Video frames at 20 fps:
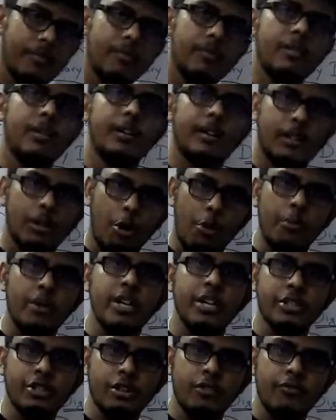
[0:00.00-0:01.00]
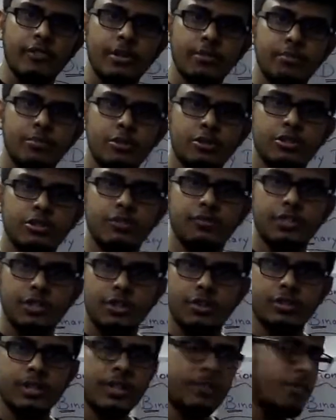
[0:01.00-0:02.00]
combination of inputs of zeros and
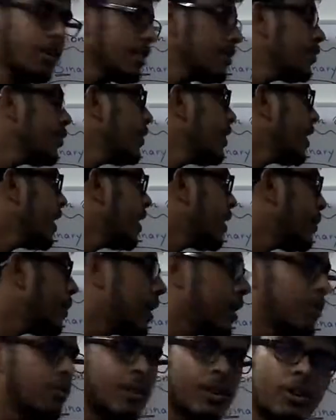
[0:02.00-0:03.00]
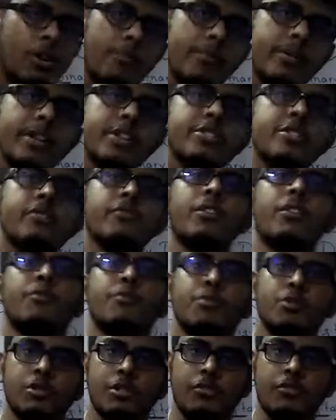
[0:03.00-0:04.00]
ones, we will get a particular combination of outputs of
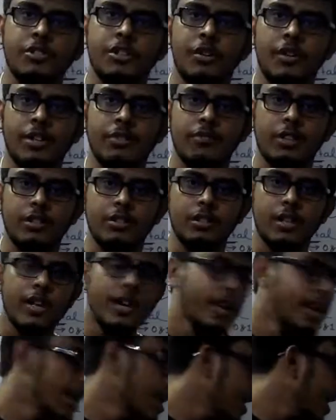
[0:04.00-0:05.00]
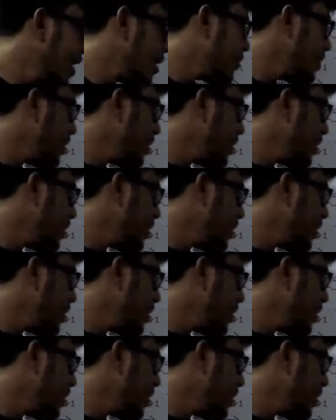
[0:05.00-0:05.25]
zero and ones. It may be a